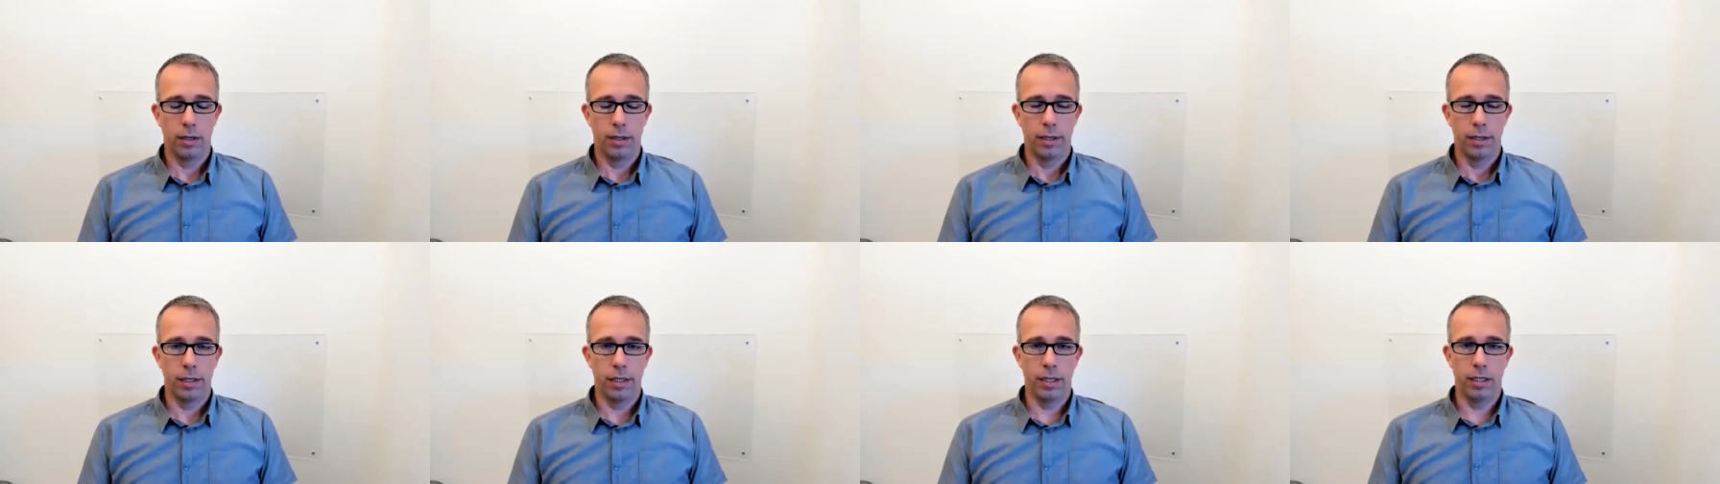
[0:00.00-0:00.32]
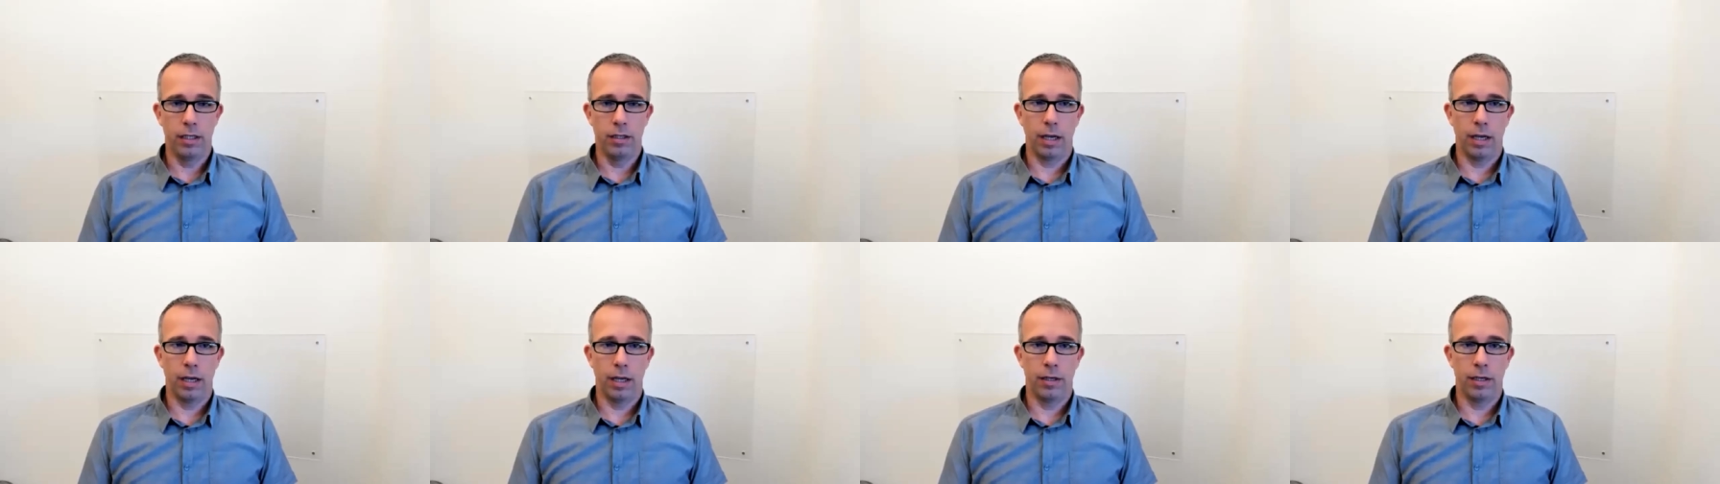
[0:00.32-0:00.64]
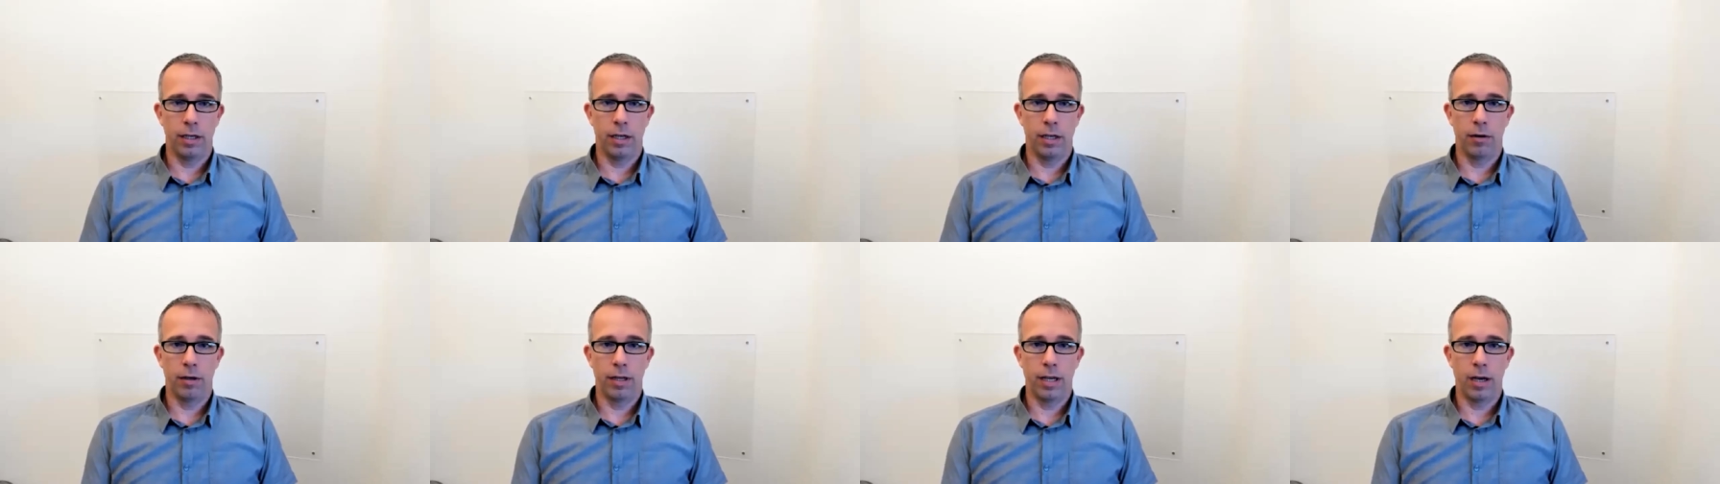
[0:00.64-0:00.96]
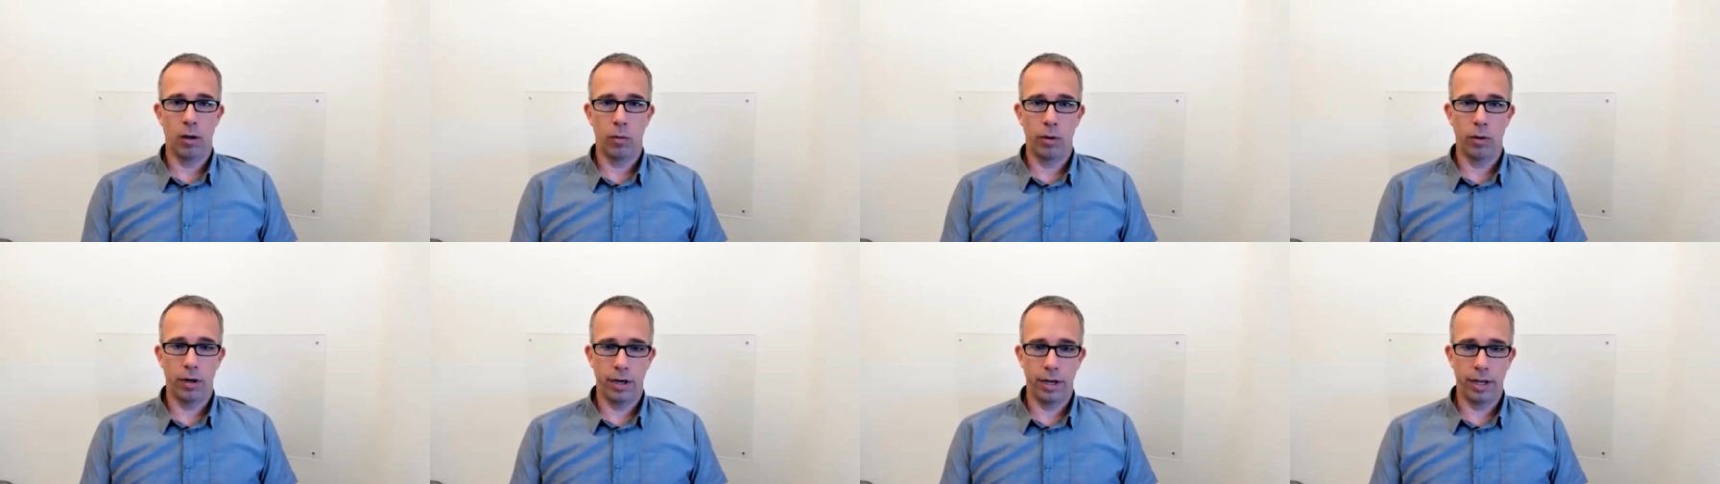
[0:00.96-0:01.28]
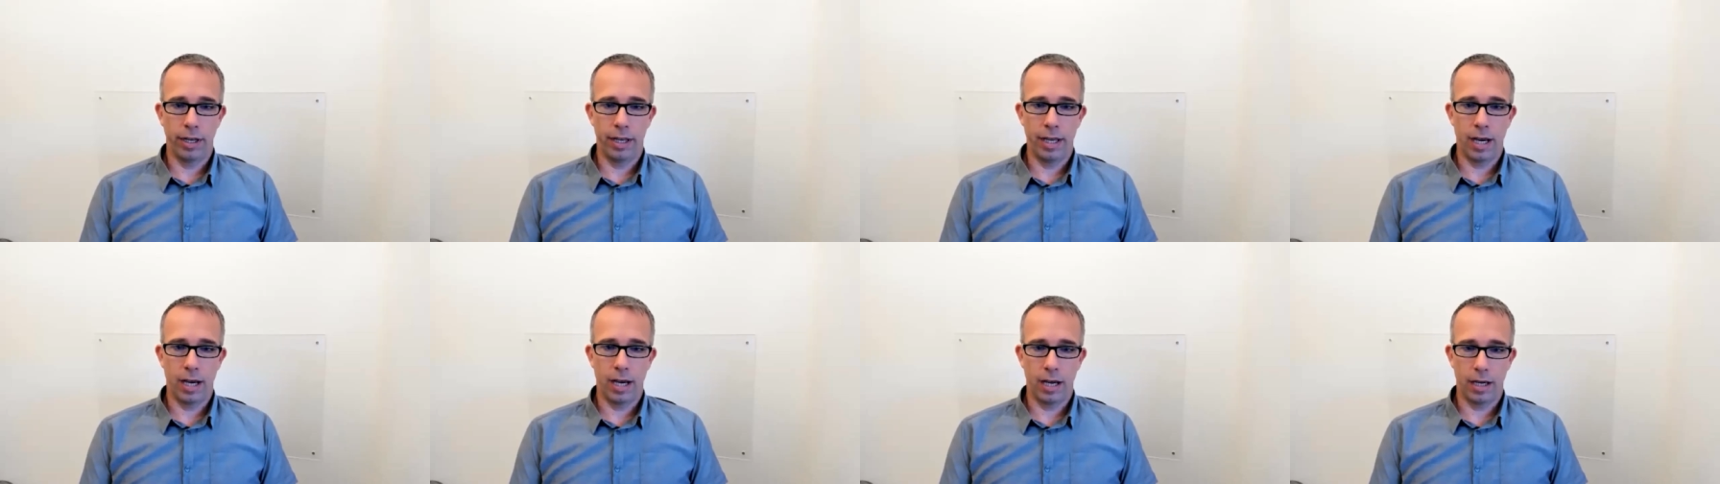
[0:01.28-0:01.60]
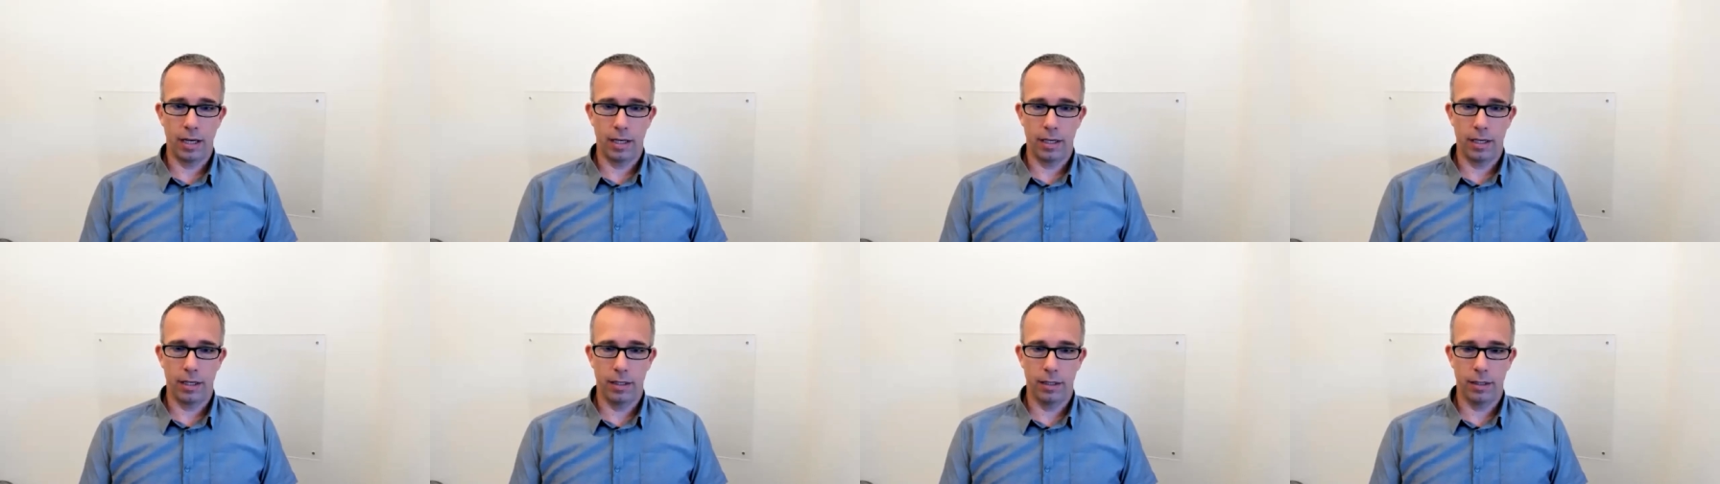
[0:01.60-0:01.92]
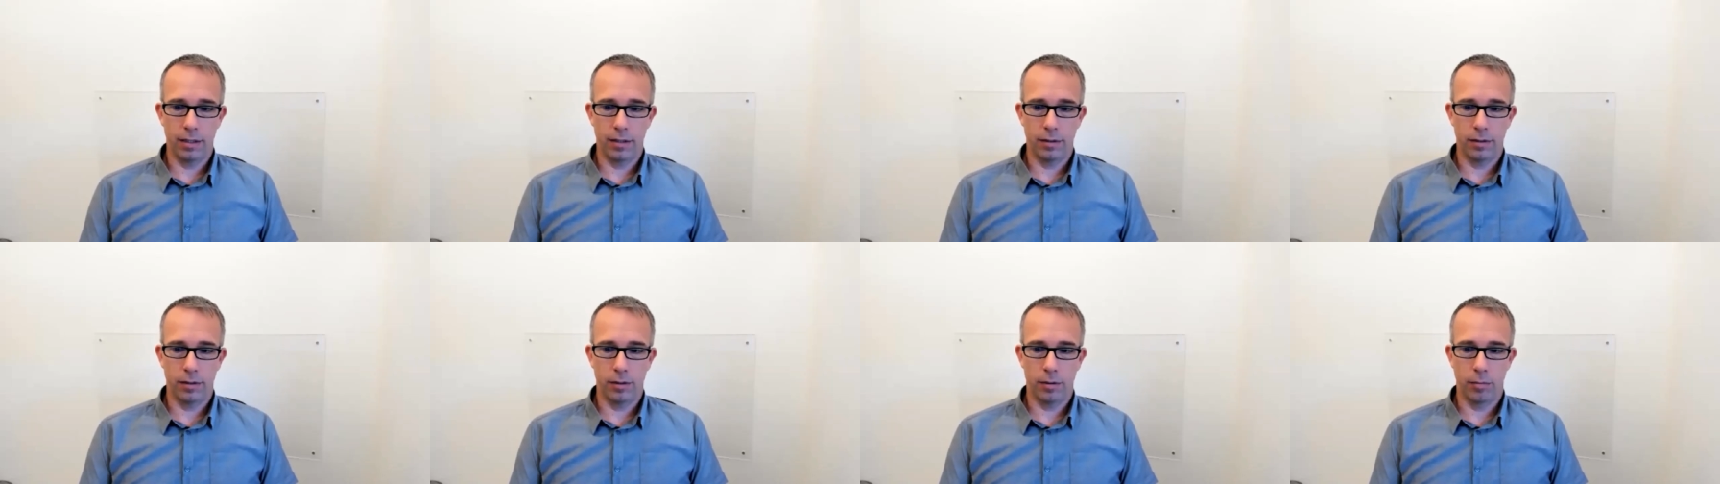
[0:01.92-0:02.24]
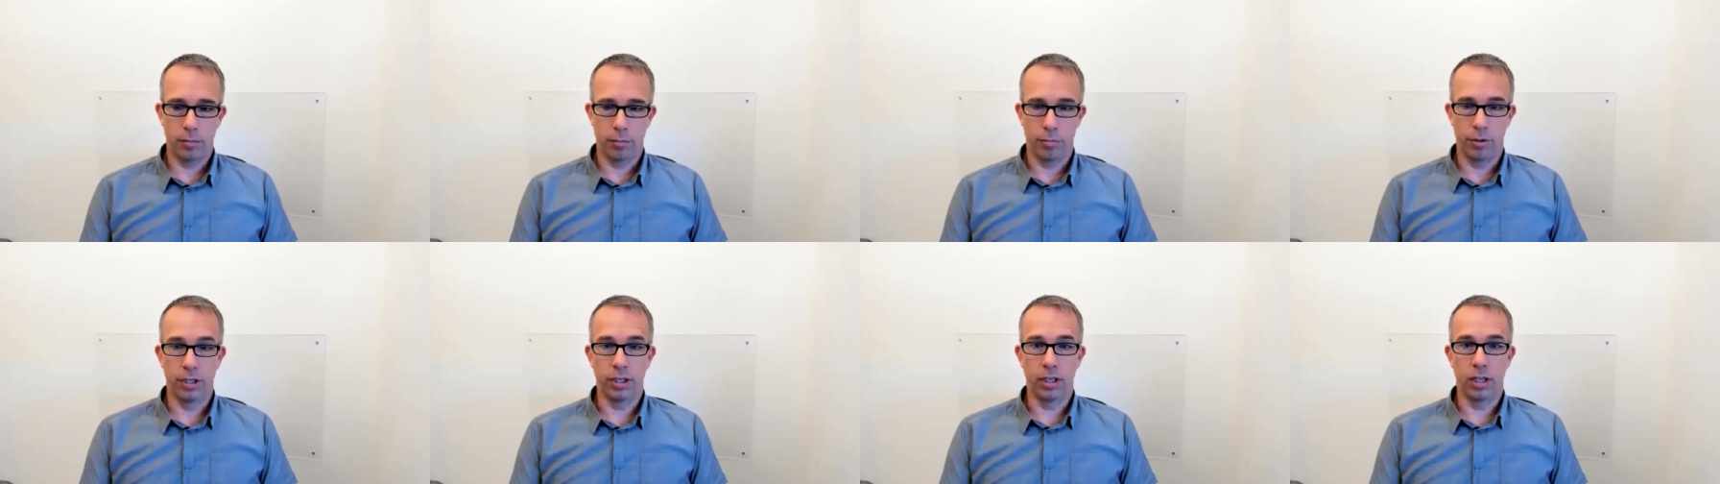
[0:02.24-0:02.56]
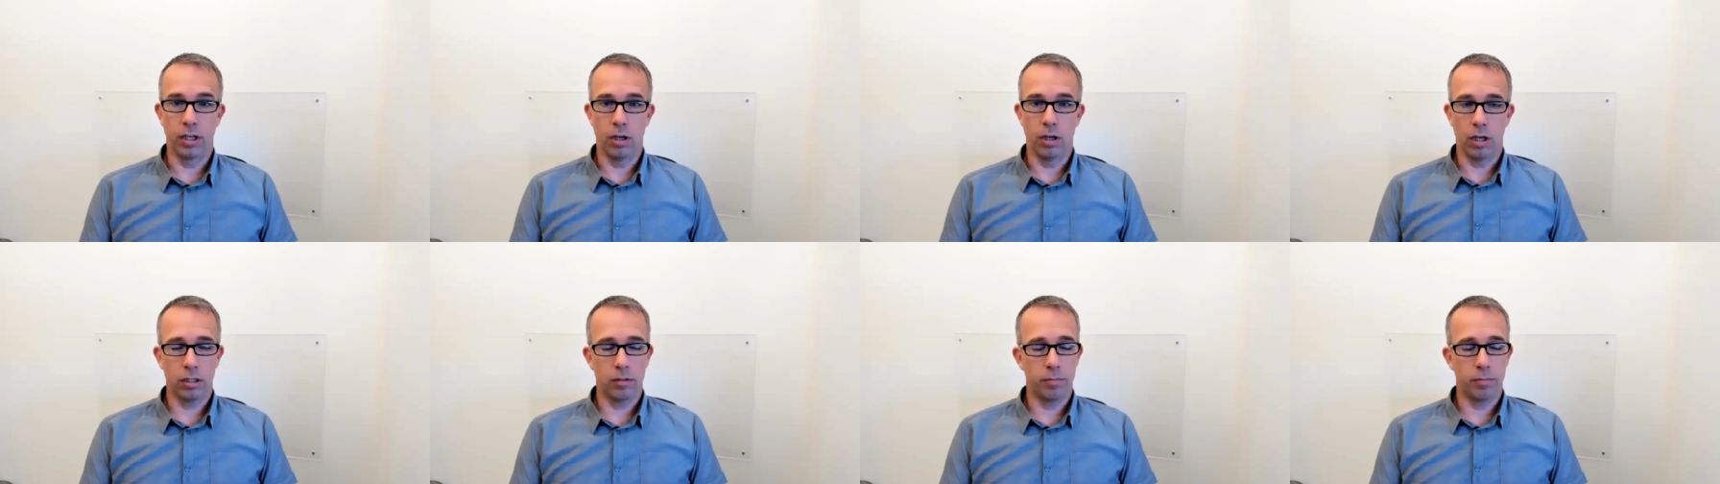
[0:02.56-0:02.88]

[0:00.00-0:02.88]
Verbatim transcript: is an area where AI bring a lot